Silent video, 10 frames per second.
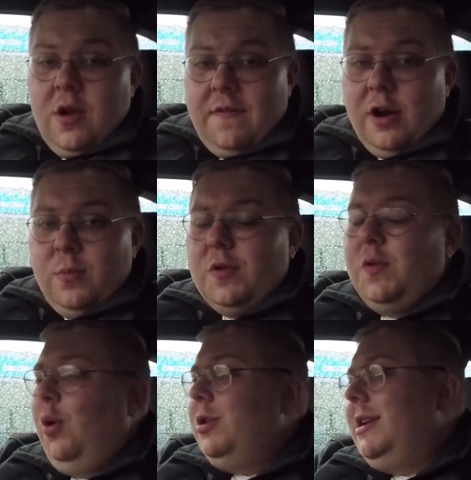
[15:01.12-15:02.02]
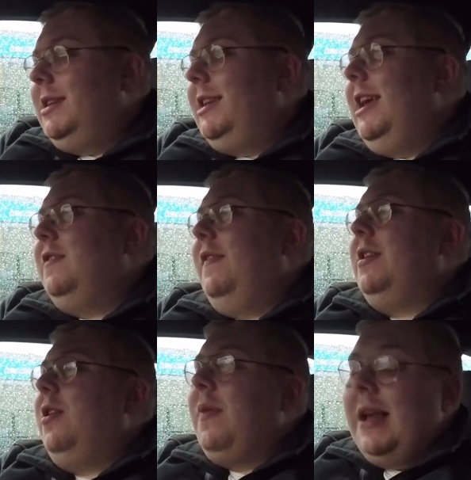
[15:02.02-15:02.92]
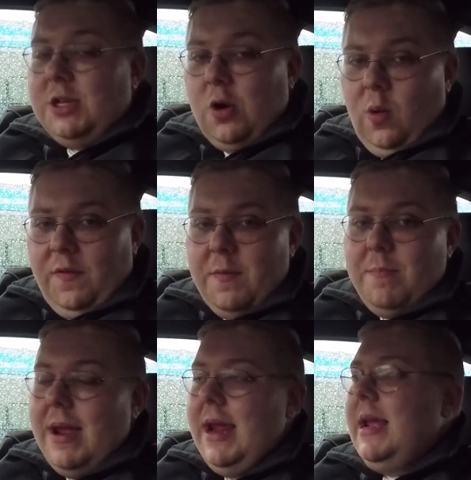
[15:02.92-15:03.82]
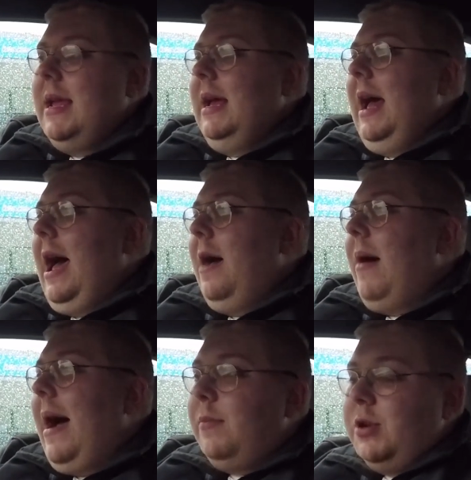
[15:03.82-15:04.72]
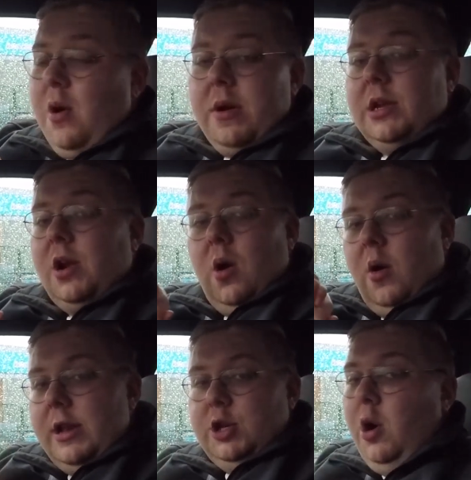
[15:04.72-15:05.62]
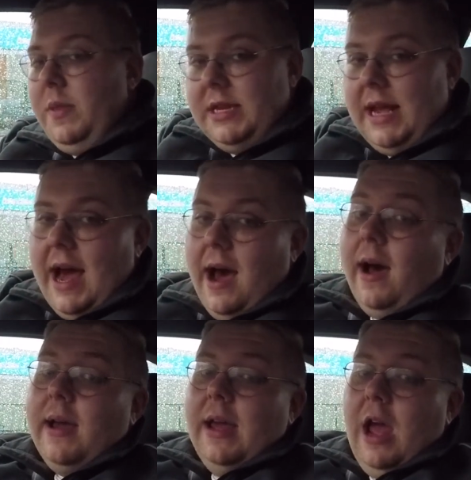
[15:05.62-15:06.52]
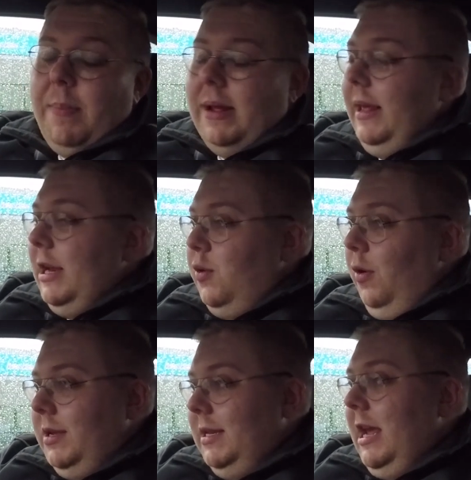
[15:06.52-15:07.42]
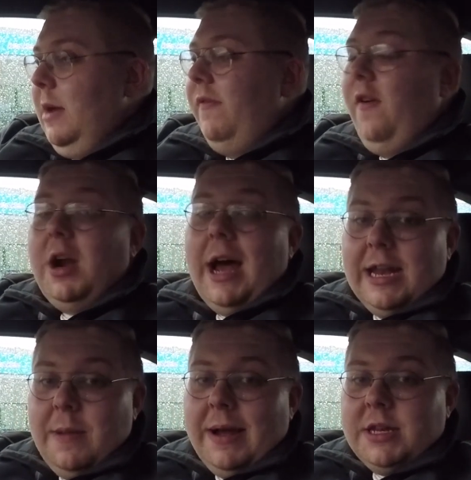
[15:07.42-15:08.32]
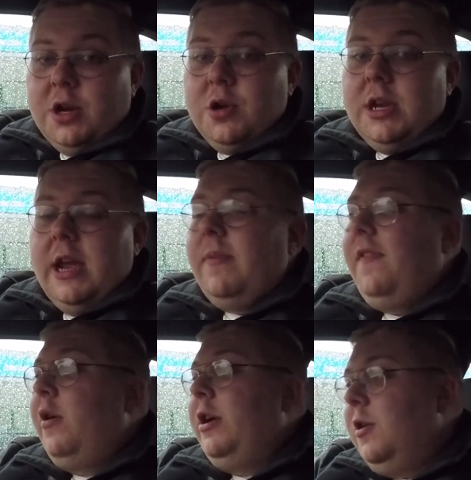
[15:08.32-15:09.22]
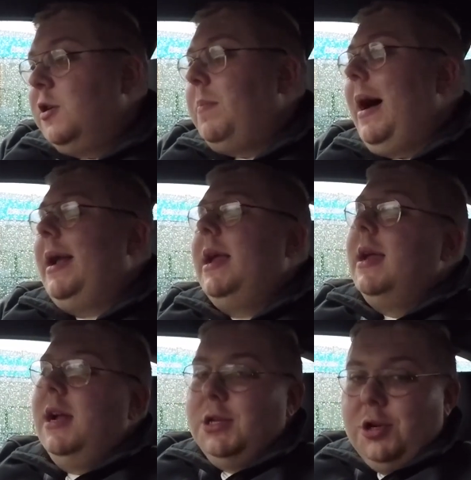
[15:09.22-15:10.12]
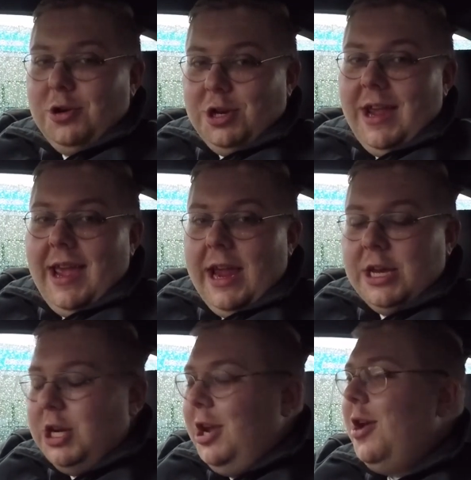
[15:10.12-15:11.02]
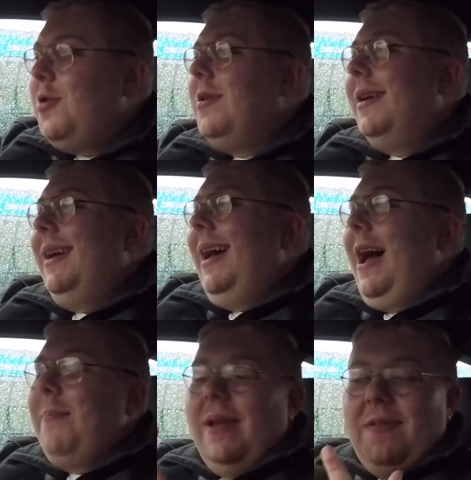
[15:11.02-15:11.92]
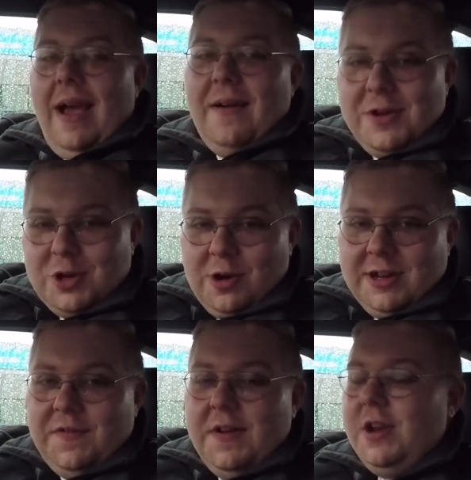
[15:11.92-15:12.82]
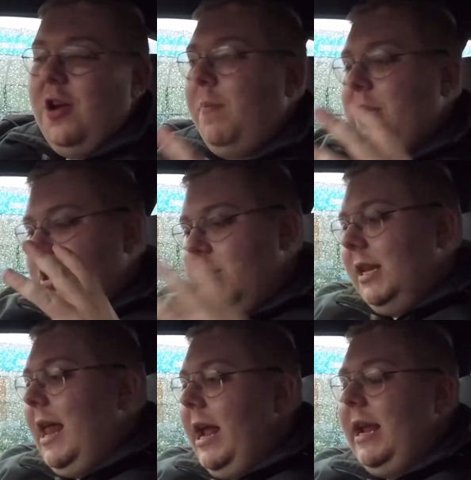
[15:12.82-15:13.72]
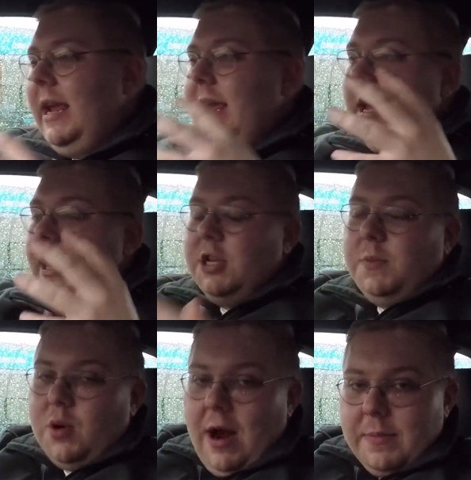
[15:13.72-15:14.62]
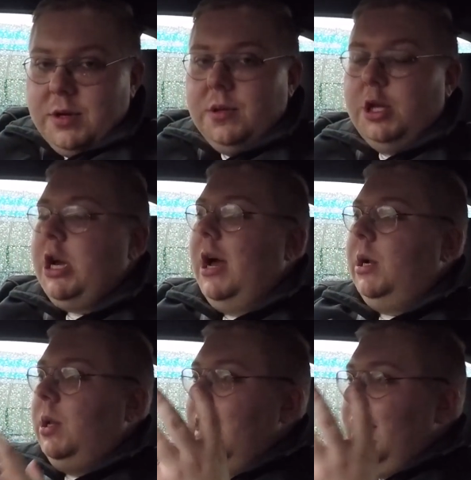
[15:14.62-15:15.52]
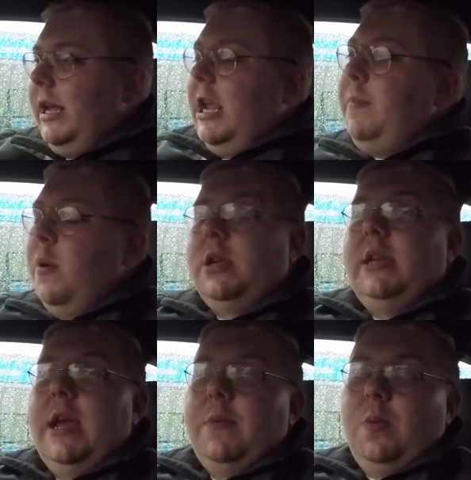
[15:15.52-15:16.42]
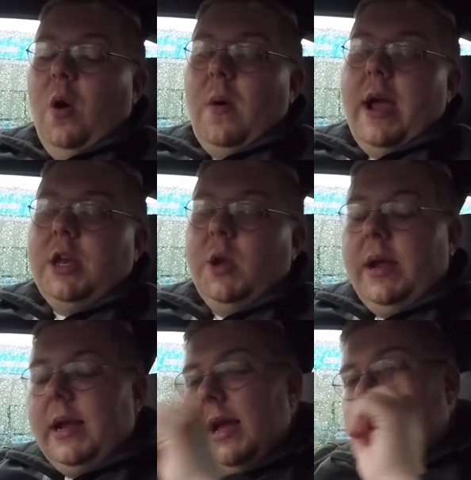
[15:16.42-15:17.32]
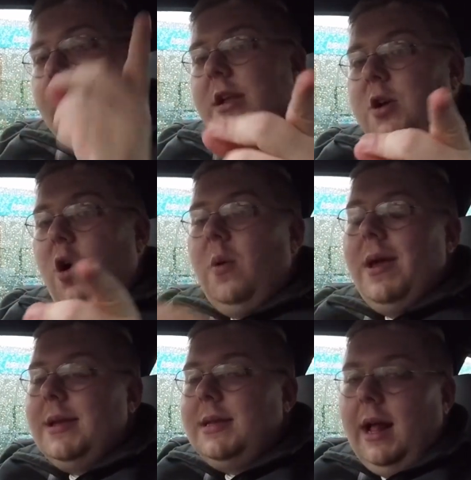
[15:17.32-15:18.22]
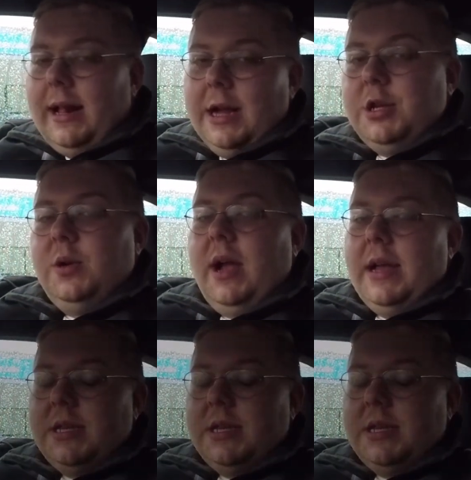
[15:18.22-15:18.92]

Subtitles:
very much for watching today's video. That's all from me. I'm just going to go enjoy this car a bit later on today before I hand it back to Goodyear, before it goes back to Goodyear HQ. But if you have enjoyed this video, be sure to like it, subscribe to the channel, keep up to date with what we're doing, and as always, I'll catch you guys